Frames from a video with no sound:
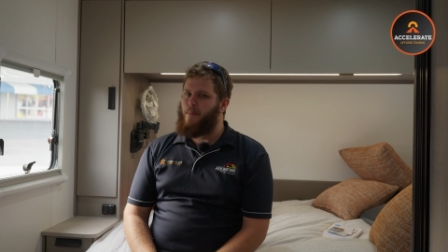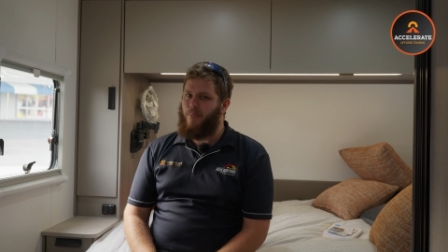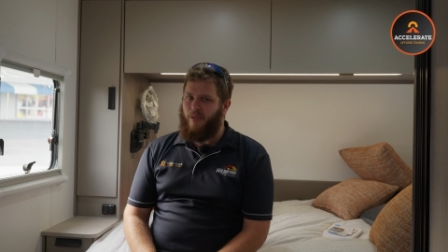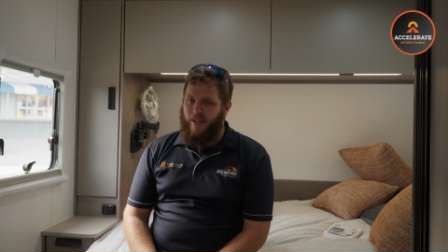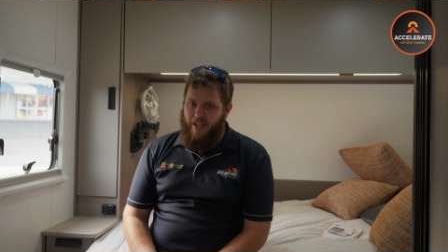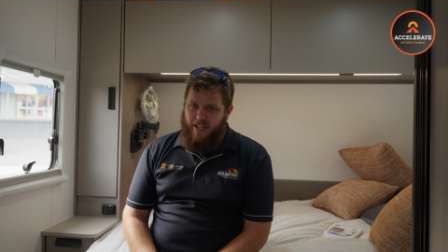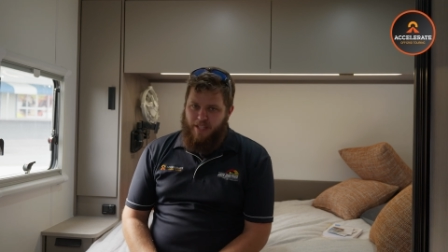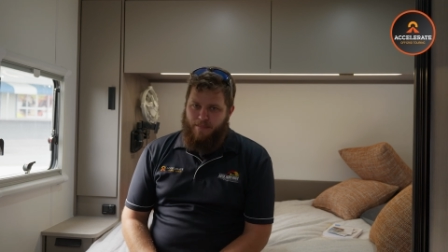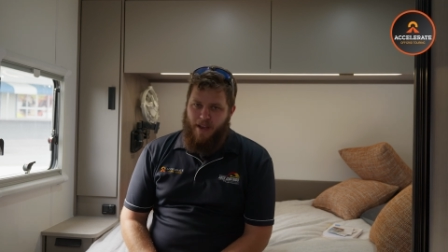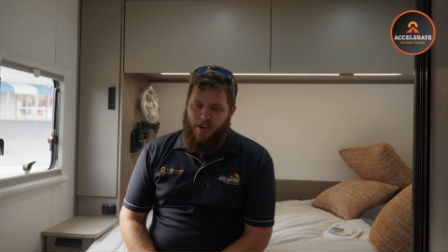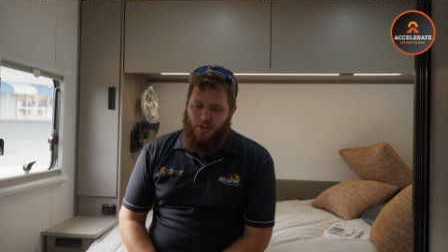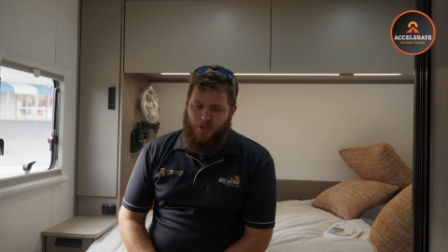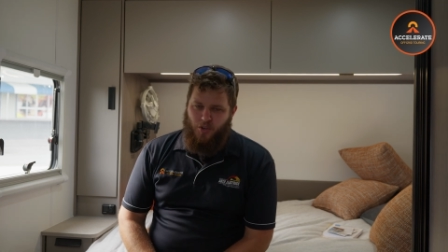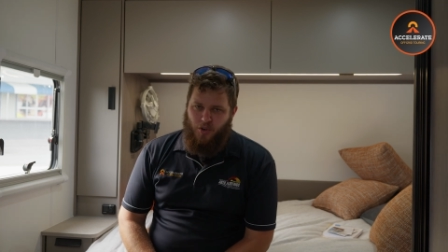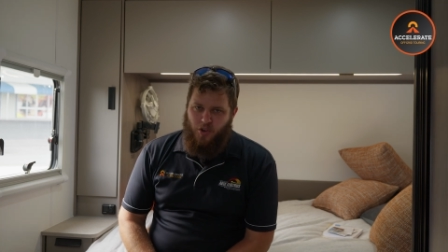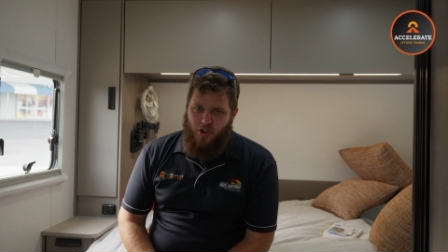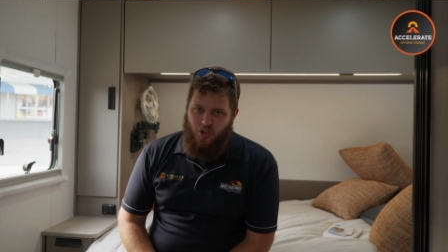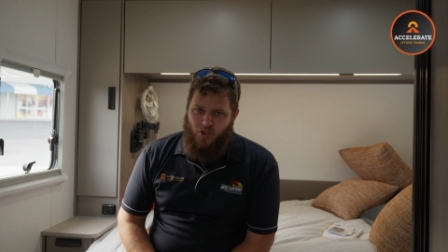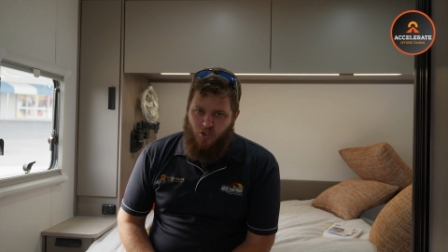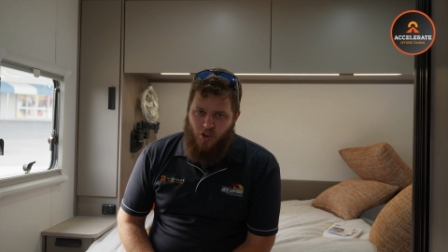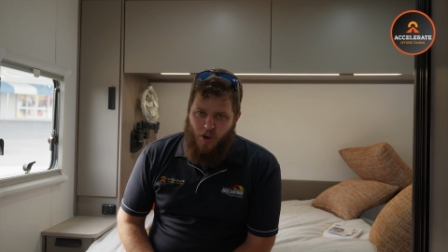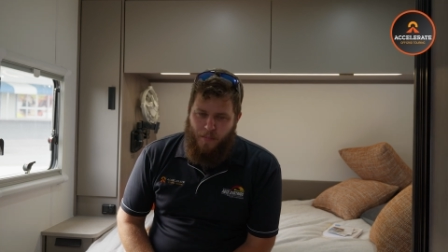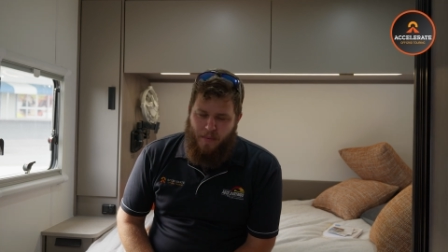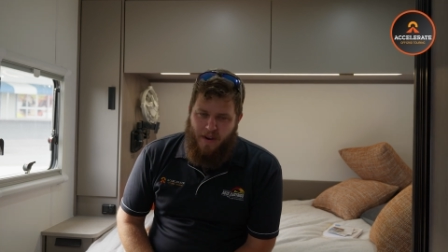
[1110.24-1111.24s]
Please make sure
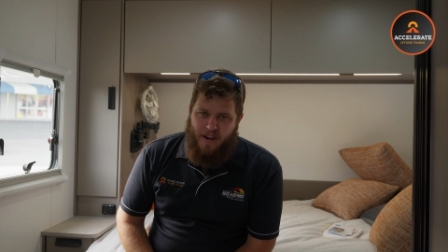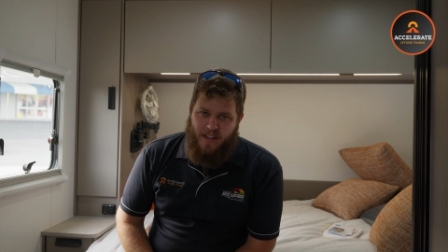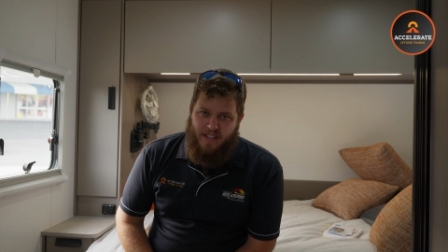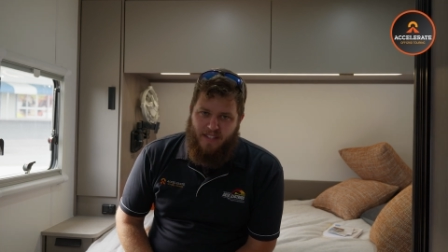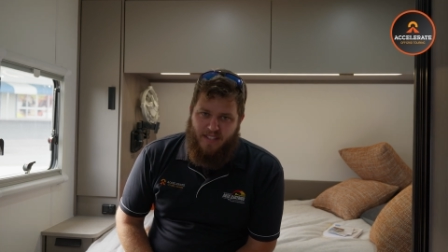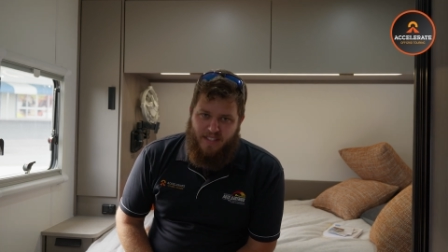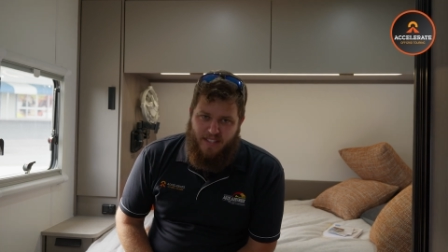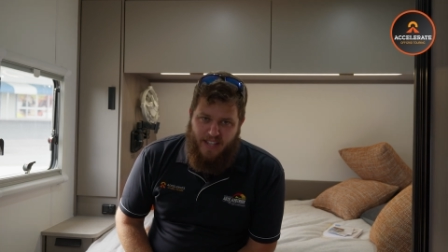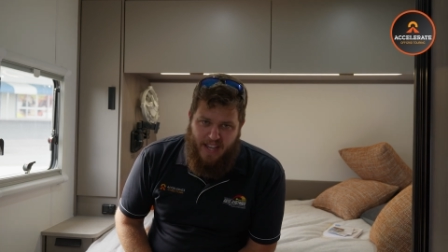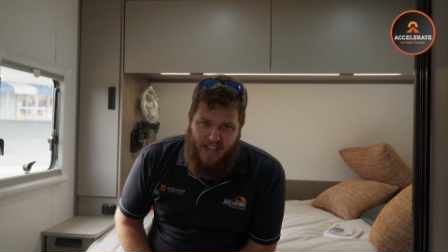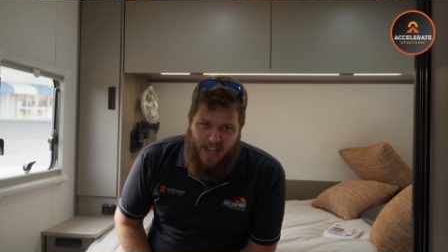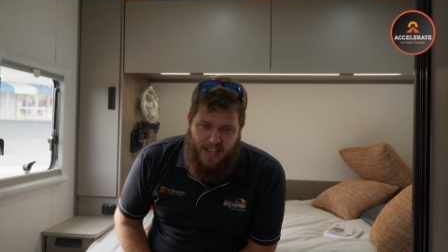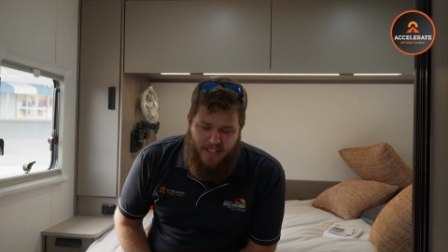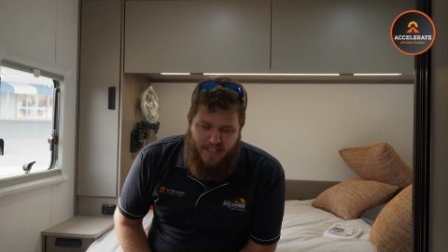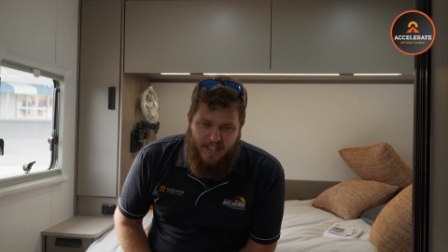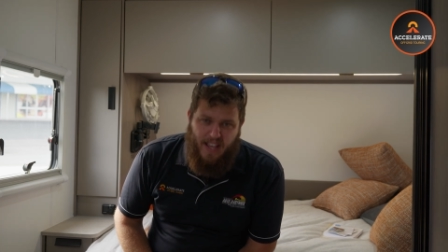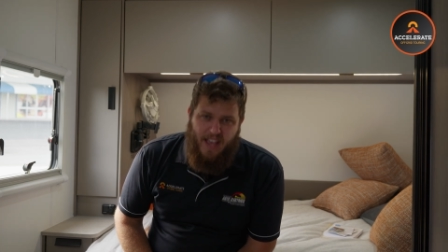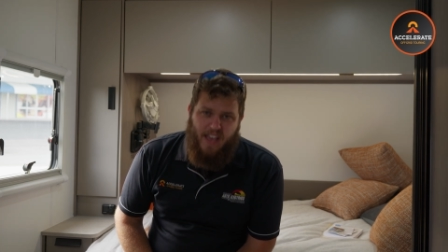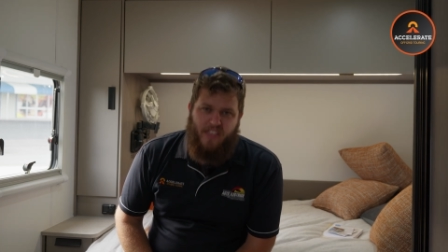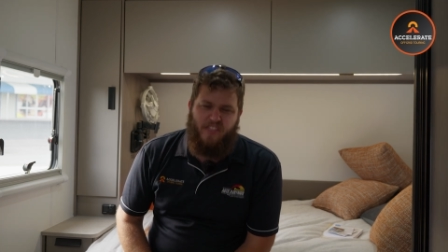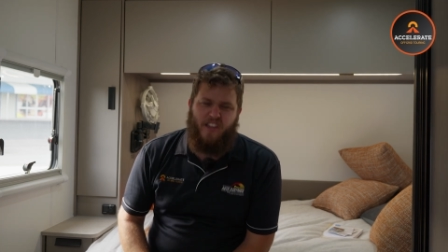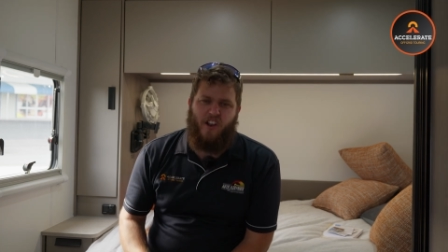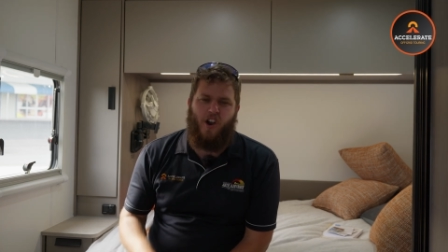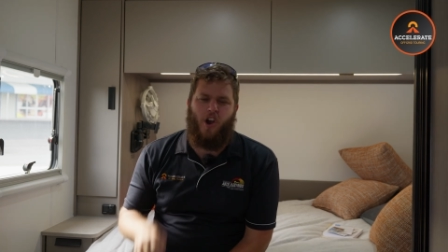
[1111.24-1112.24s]
you drop in and see us.
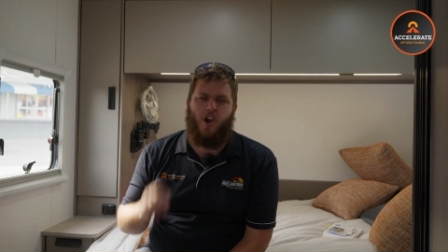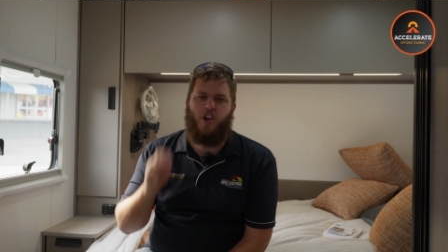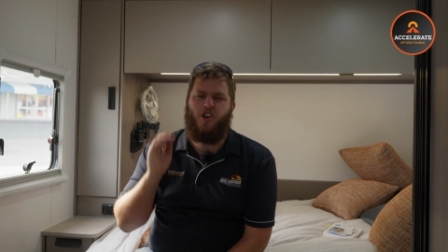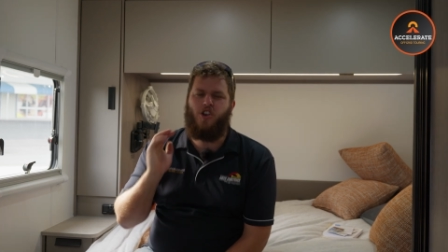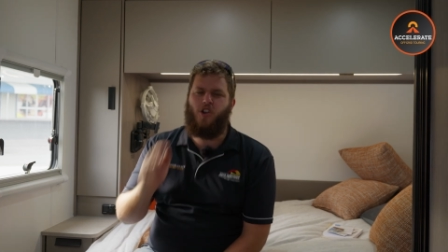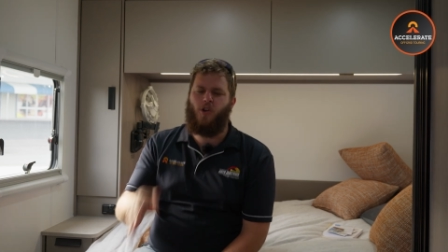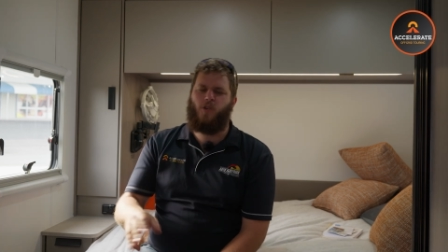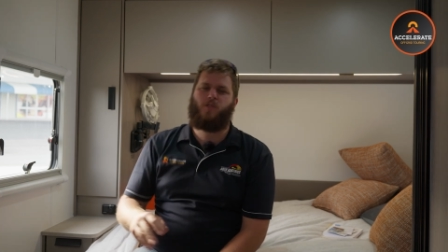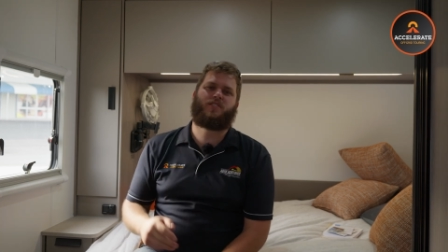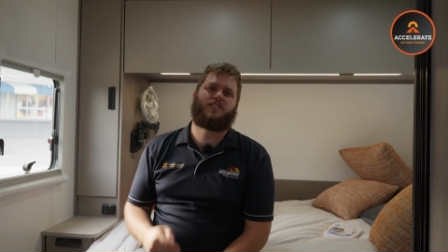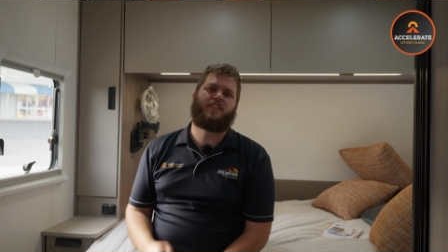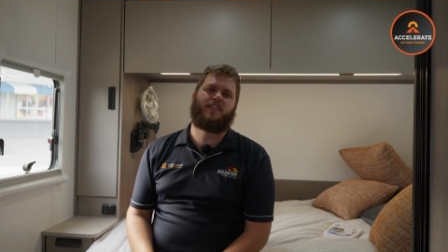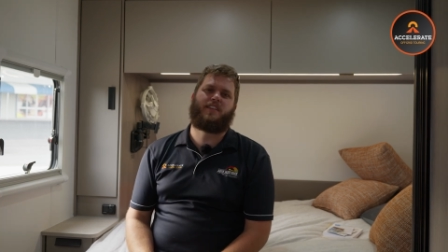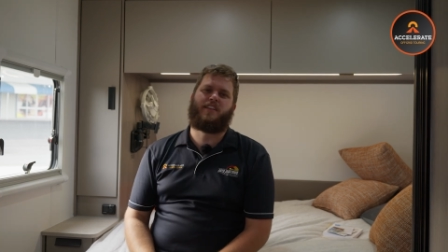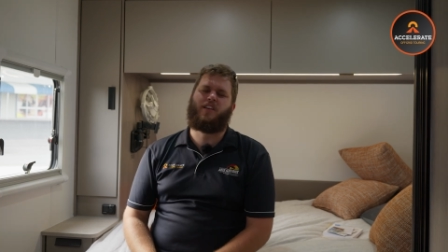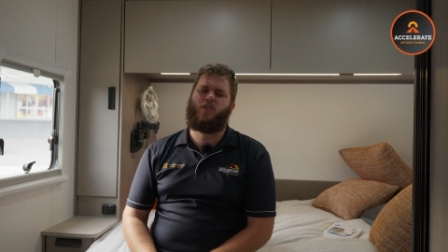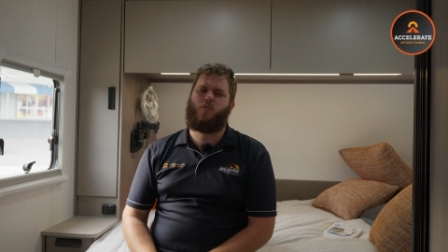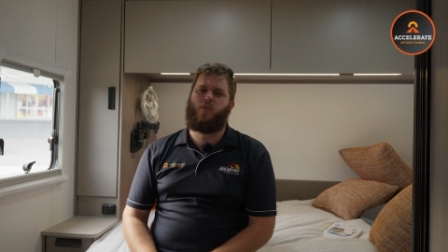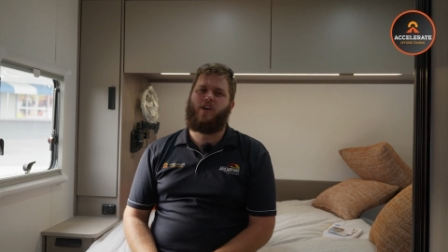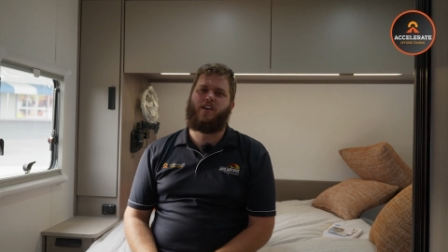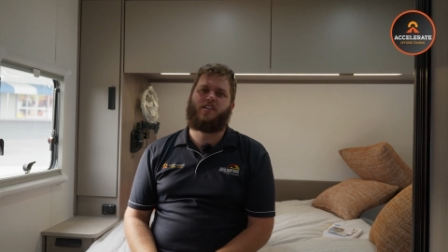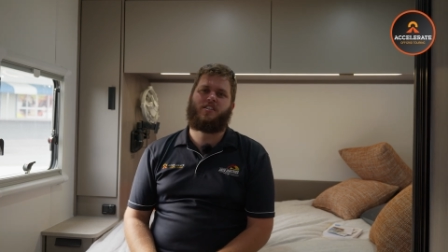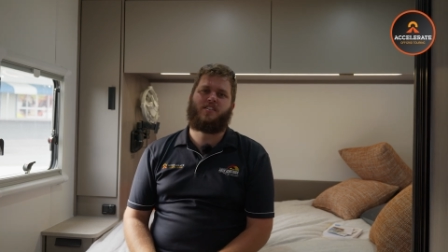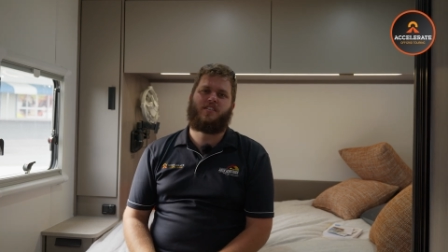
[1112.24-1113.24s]
There are no silly
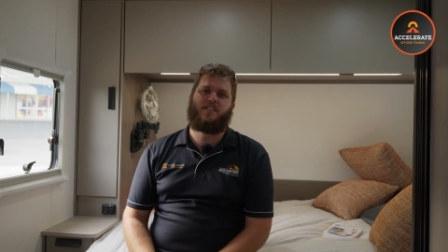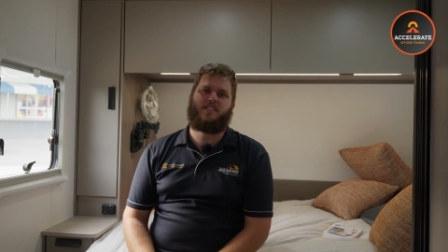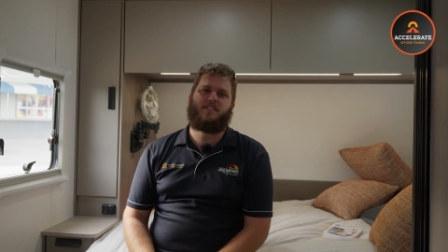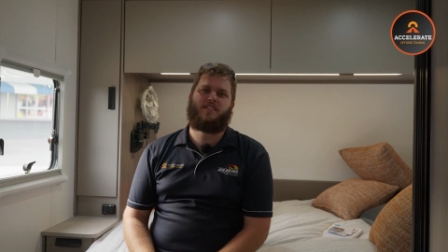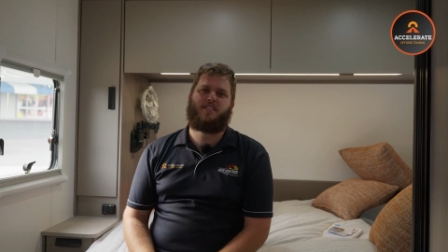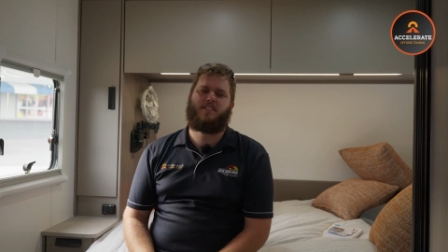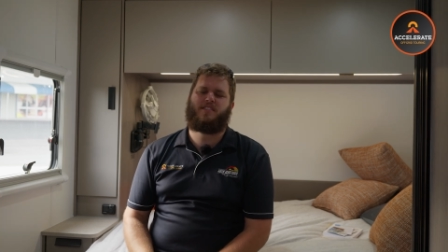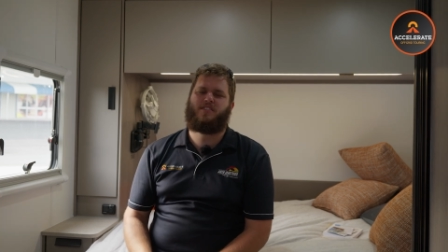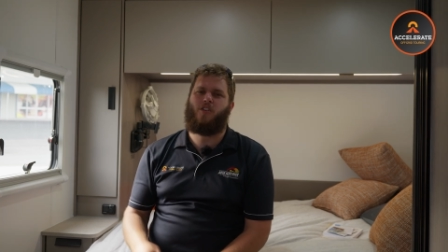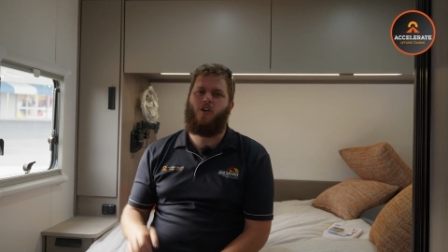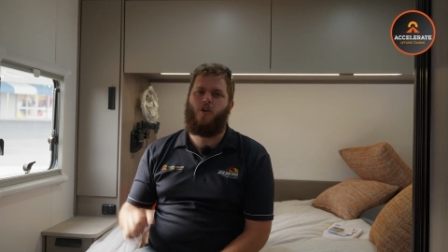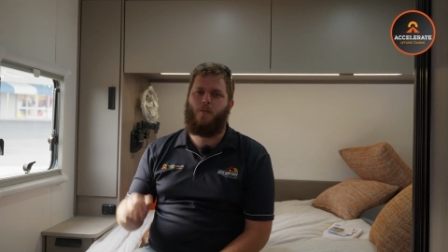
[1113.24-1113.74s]
questions,